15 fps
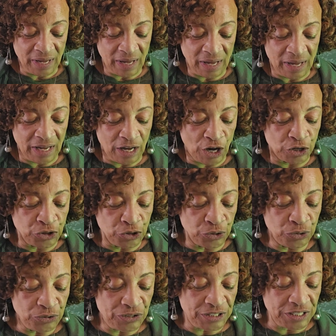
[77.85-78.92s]
A
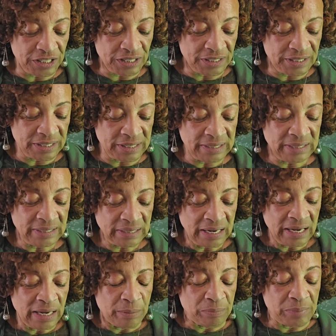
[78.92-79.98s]
new season
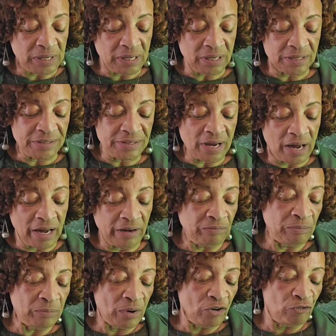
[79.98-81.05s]
being a
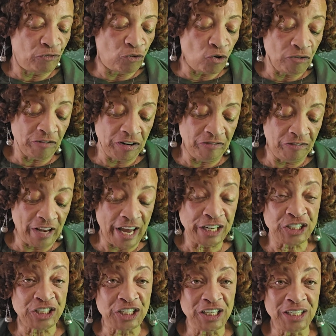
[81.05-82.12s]
time for
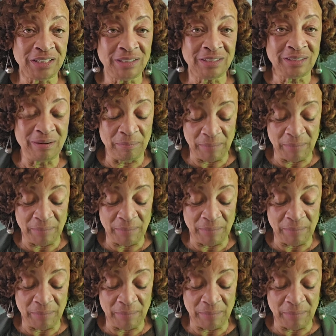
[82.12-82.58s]
reflection,